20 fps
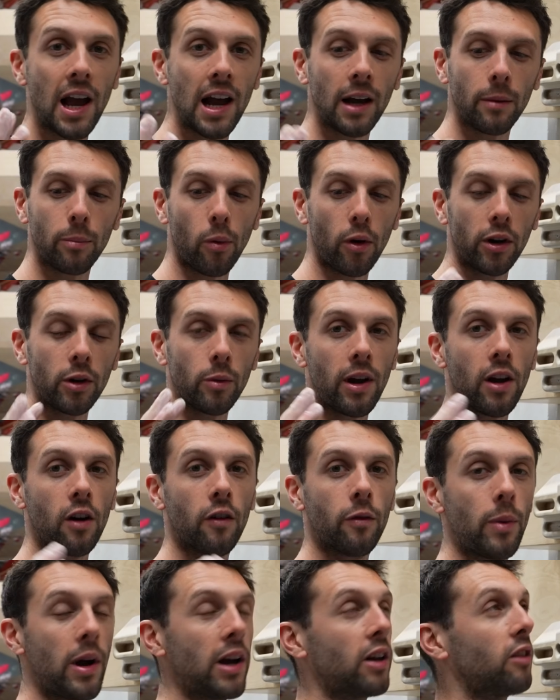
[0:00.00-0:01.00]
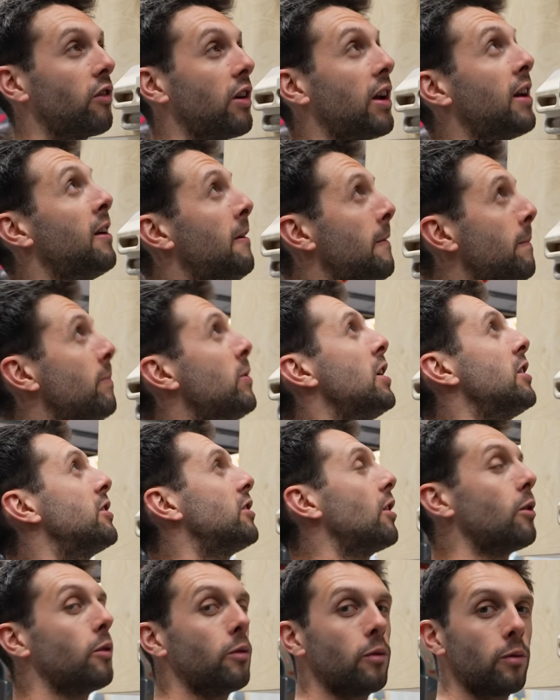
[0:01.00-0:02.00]
hang body weight off back 3.
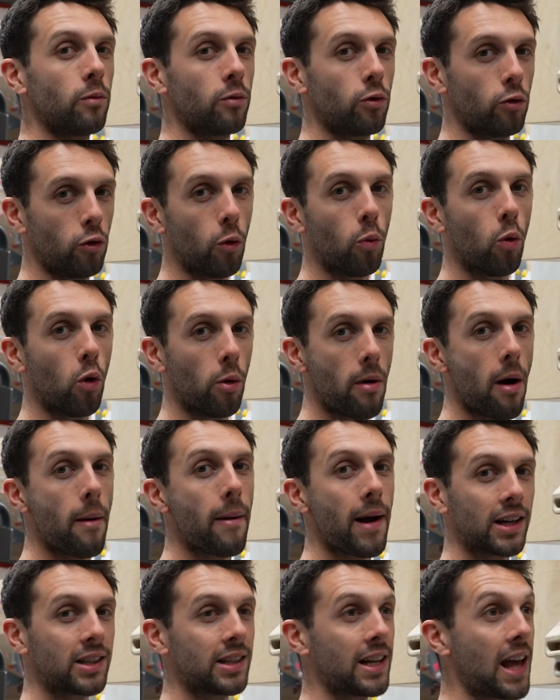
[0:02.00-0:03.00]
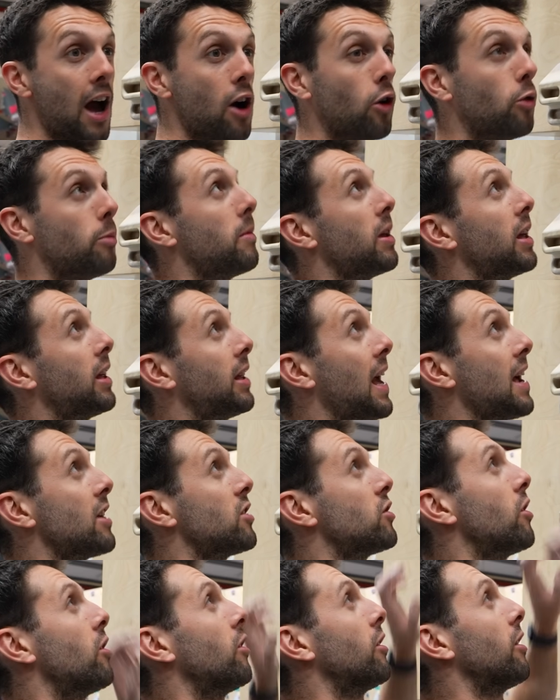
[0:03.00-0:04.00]
So the warm up actually helped me get
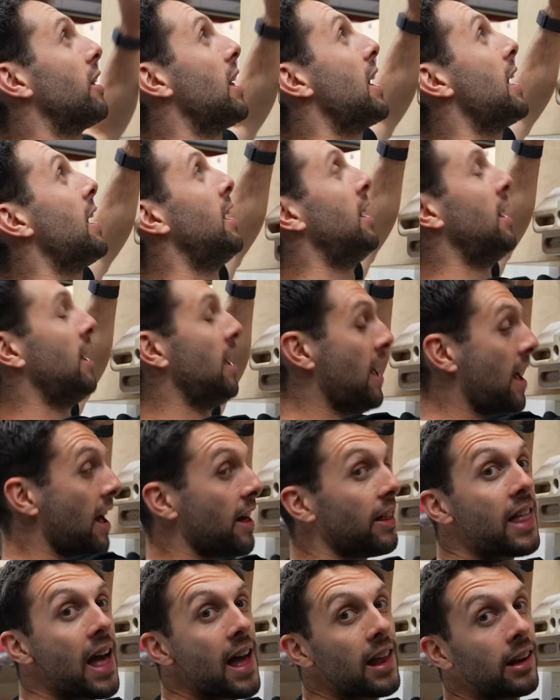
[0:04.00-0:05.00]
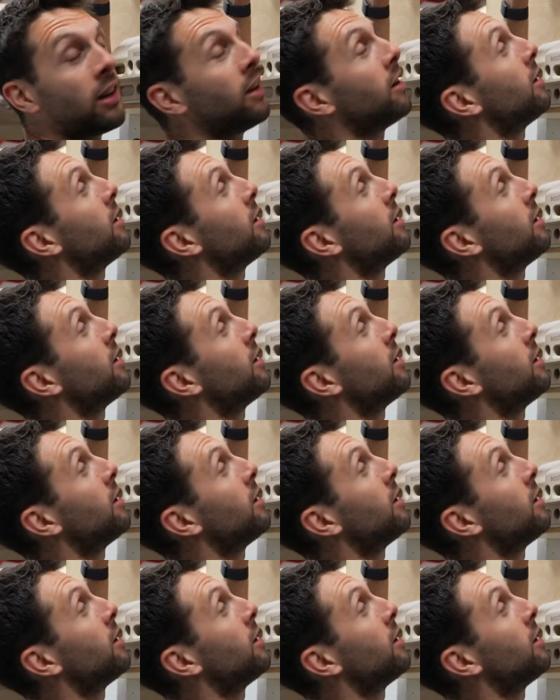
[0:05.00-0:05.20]
stronger at that. And then